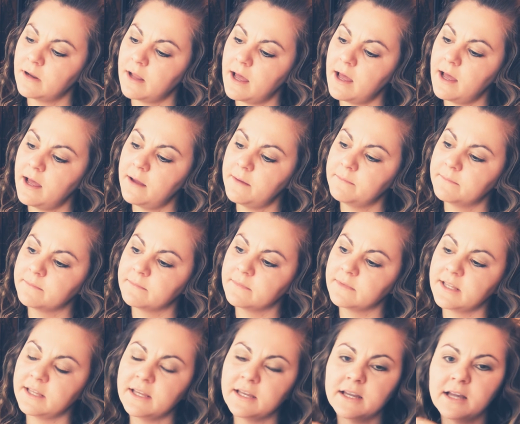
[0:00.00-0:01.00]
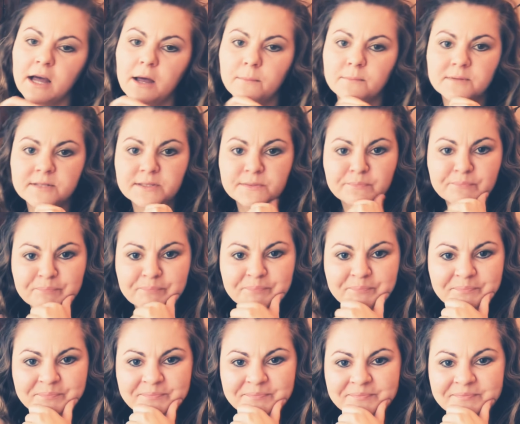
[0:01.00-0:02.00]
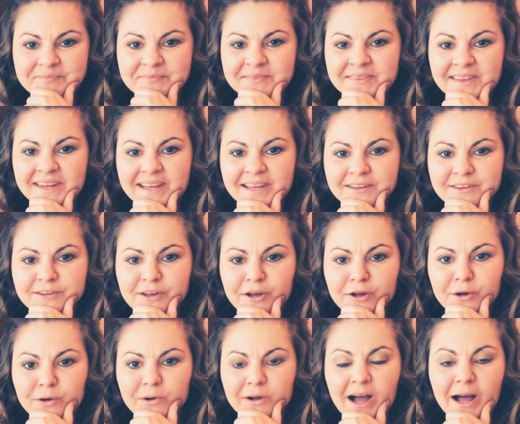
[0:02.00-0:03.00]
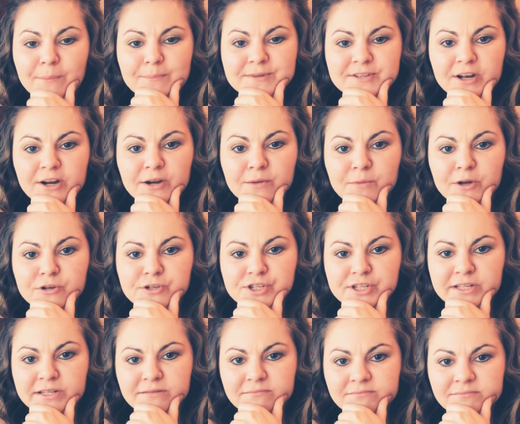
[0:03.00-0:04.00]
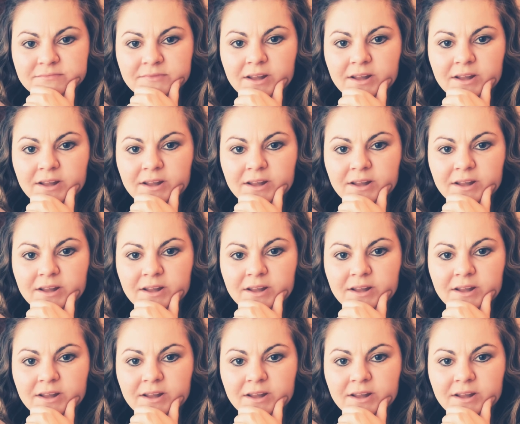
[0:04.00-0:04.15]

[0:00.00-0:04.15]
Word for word: Um, King of Cups. So cups are emotion.